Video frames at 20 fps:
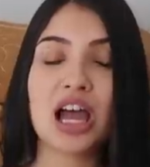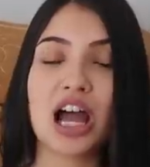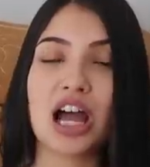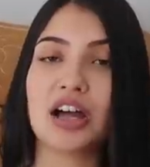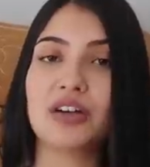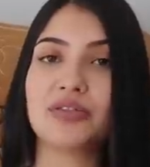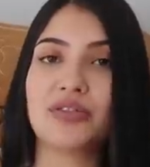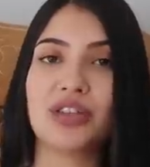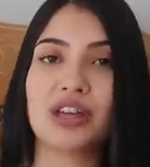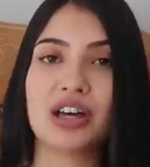
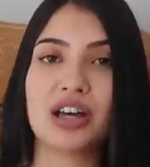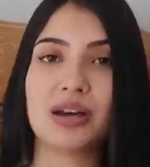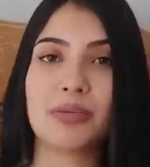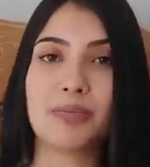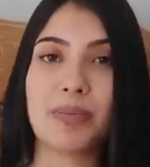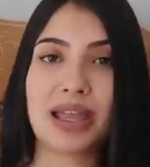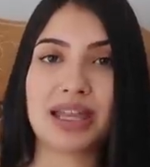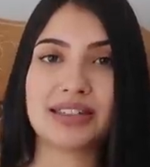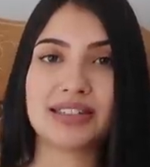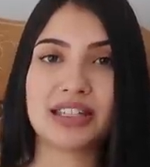of the
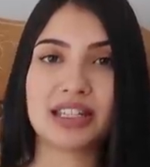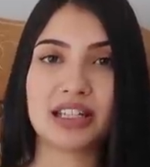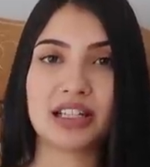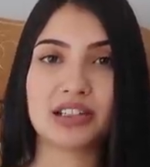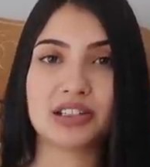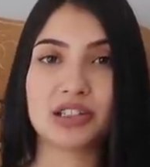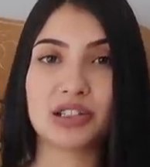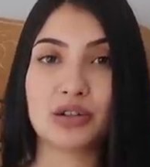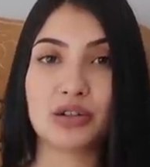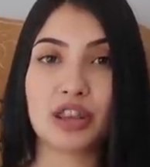
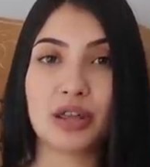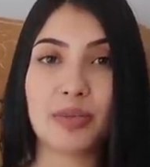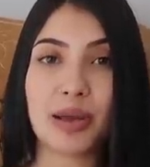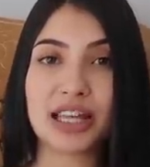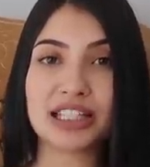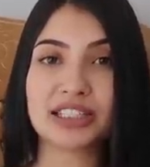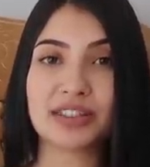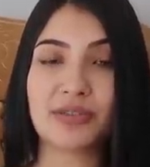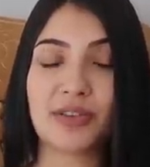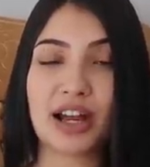basic Soothie
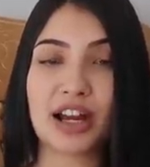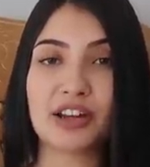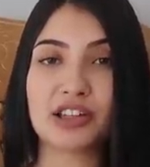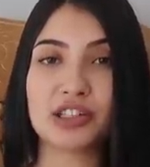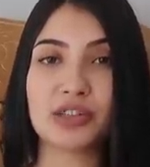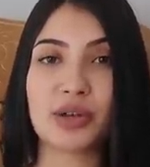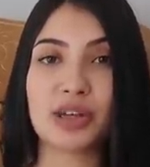pacifiers.